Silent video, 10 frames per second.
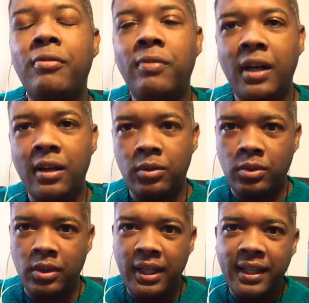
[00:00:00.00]
flow,
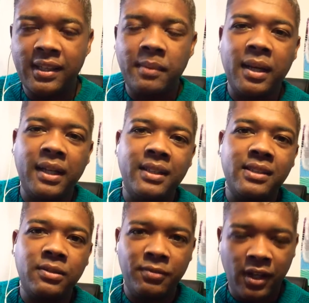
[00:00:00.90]
to let that
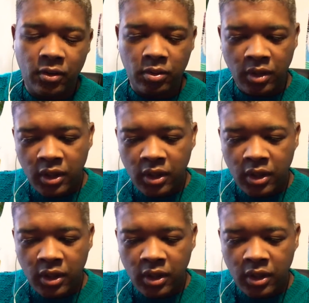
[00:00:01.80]
abundance flow,